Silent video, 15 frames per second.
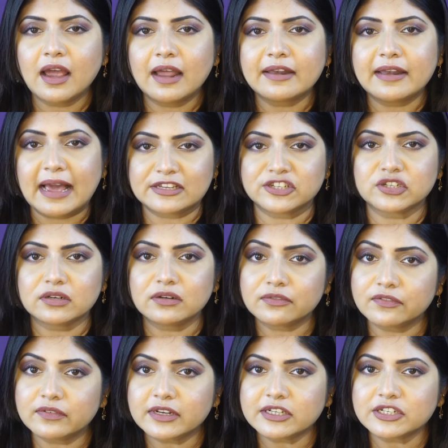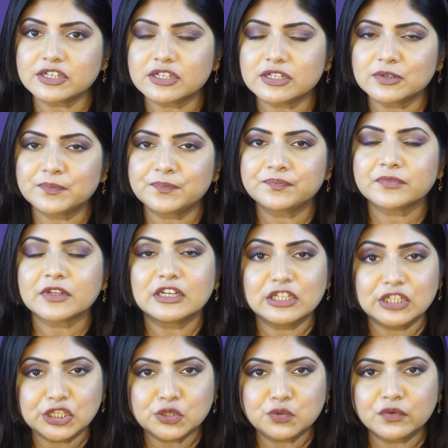natural finish,
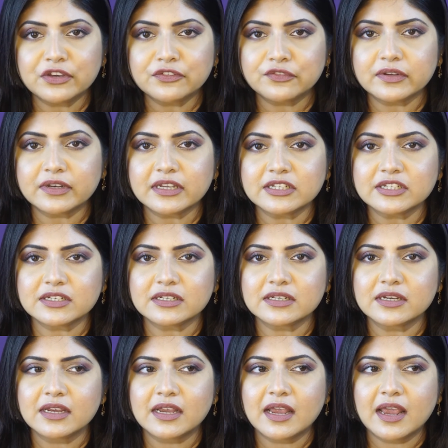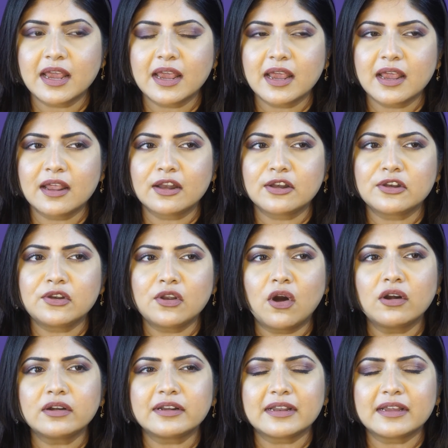dewy finish,
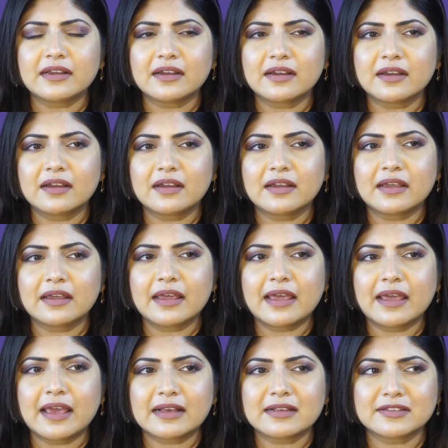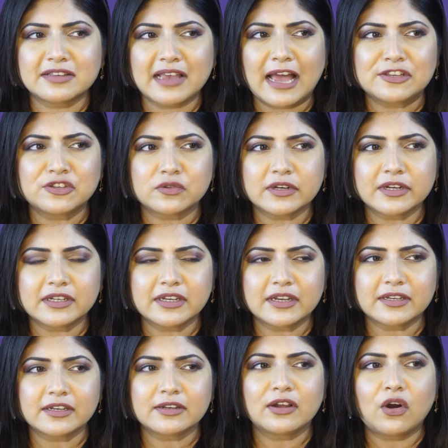not
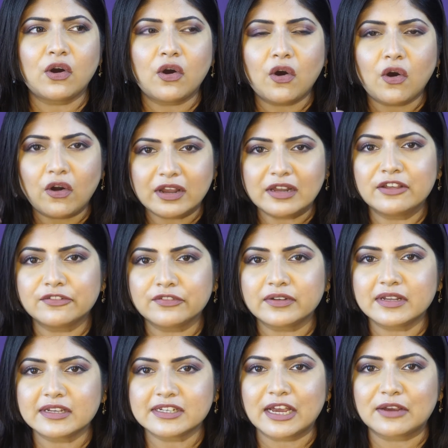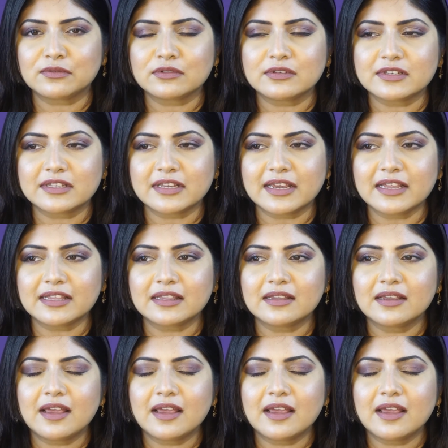exaggerated oily finish. I would say